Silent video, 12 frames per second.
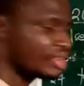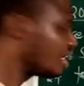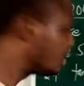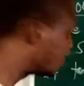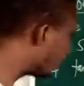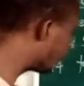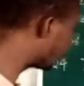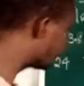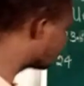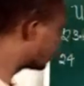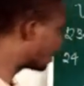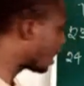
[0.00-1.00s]
Now,
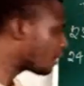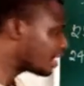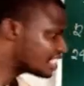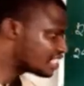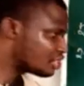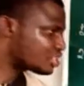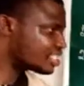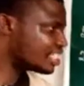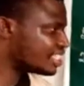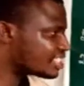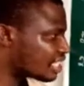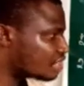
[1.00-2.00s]
our duty
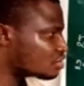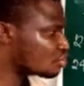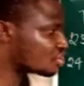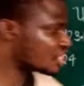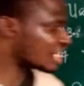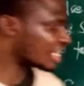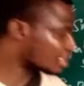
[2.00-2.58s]
is now to check